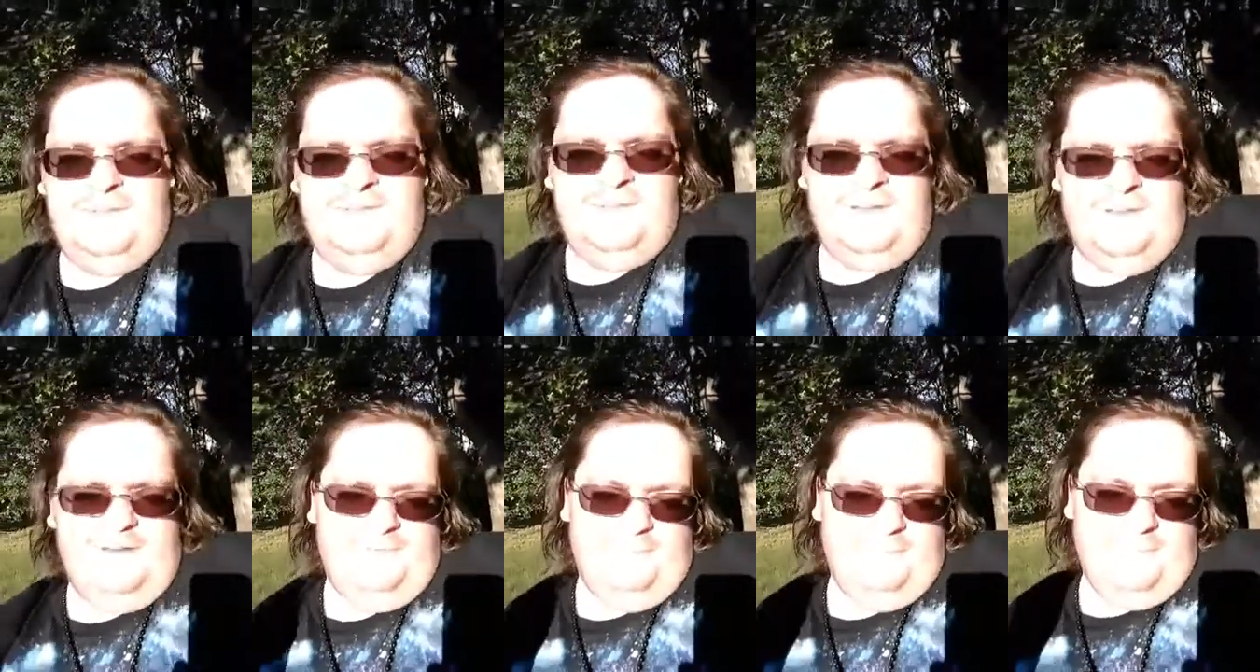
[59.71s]

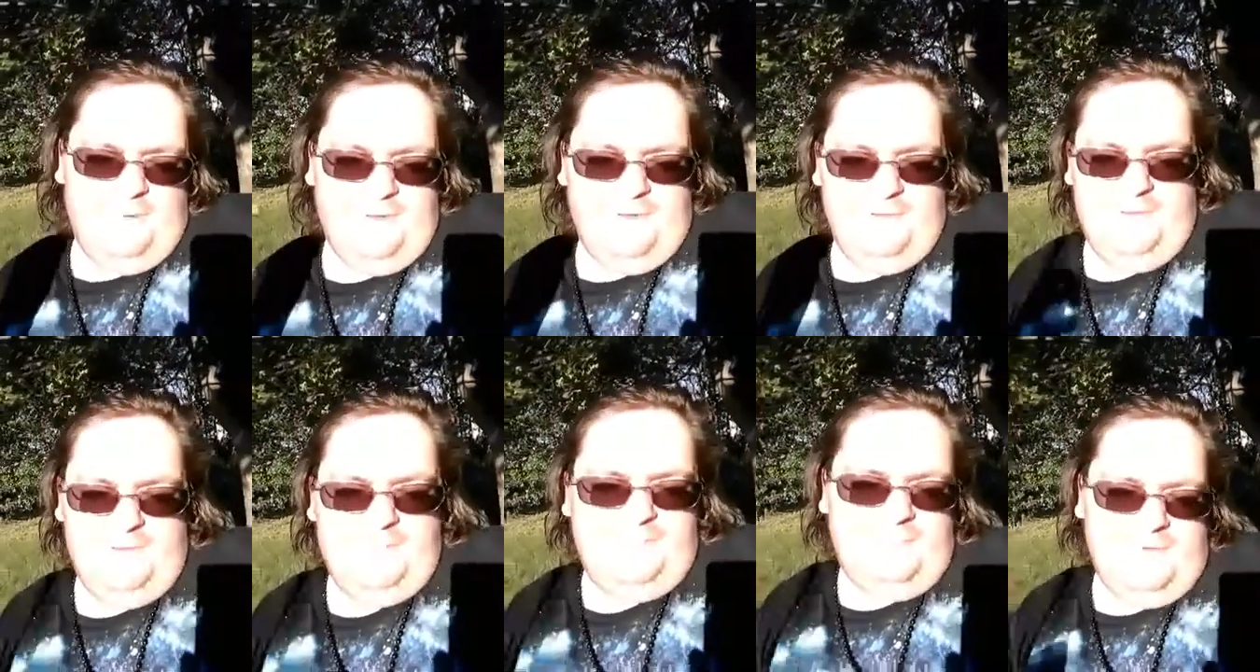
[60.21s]
Satan
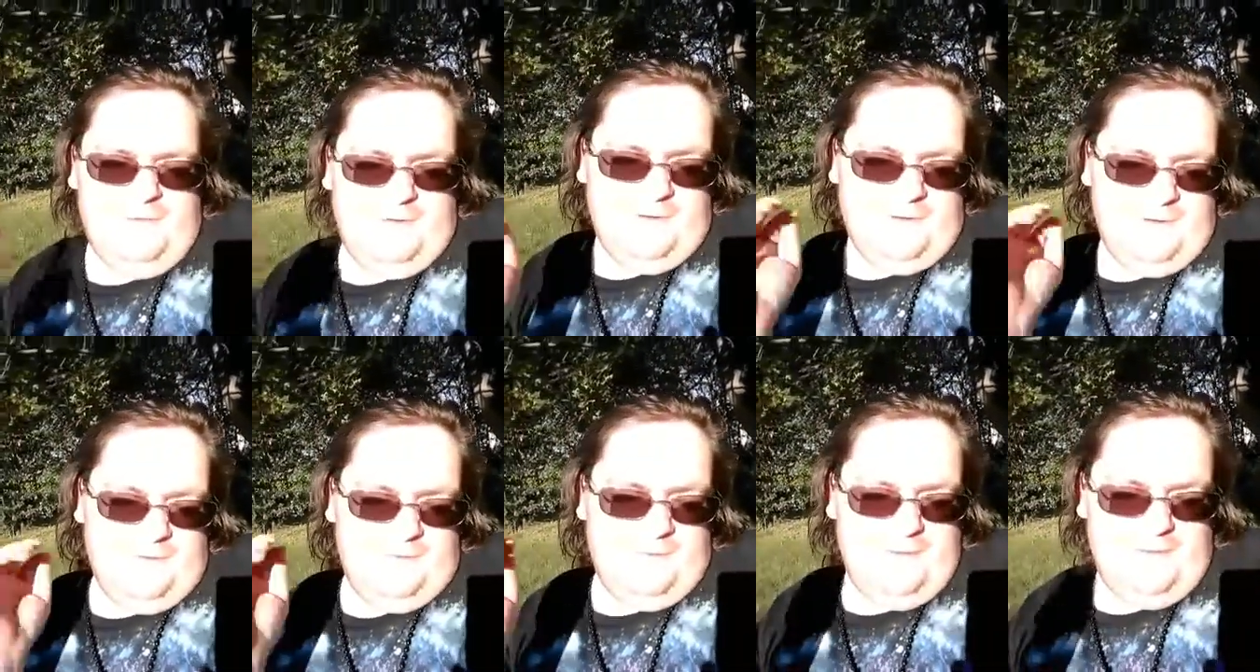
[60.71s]
puts them
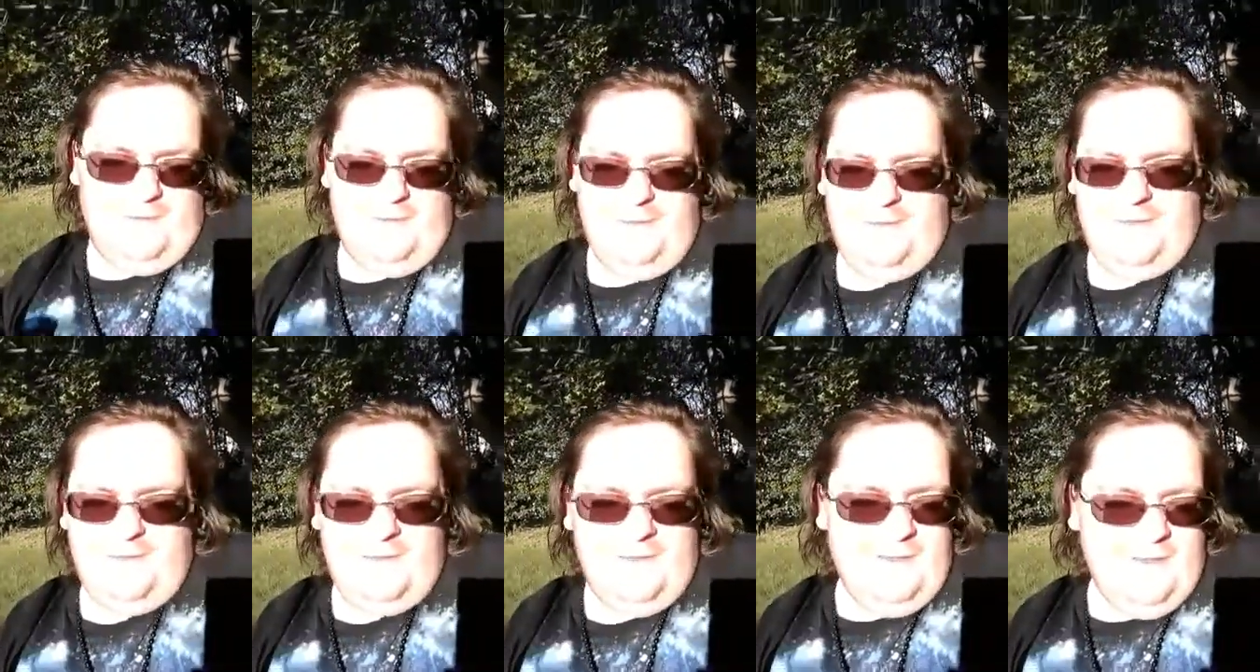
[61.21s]
there to
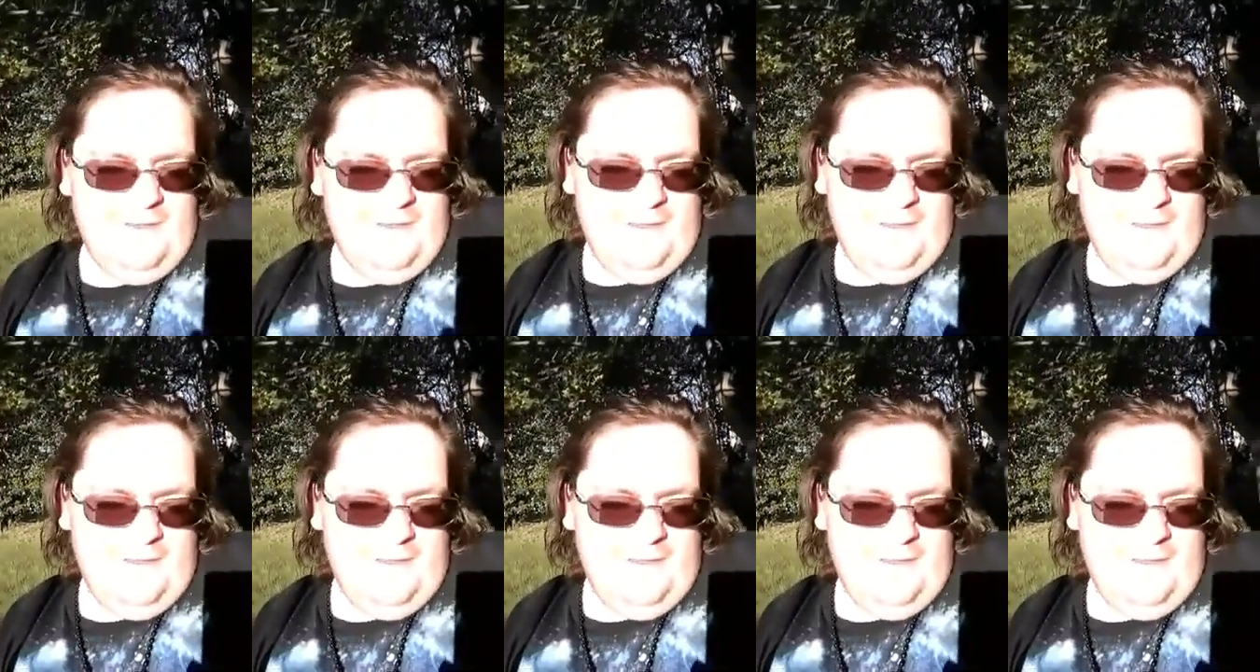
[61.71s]
like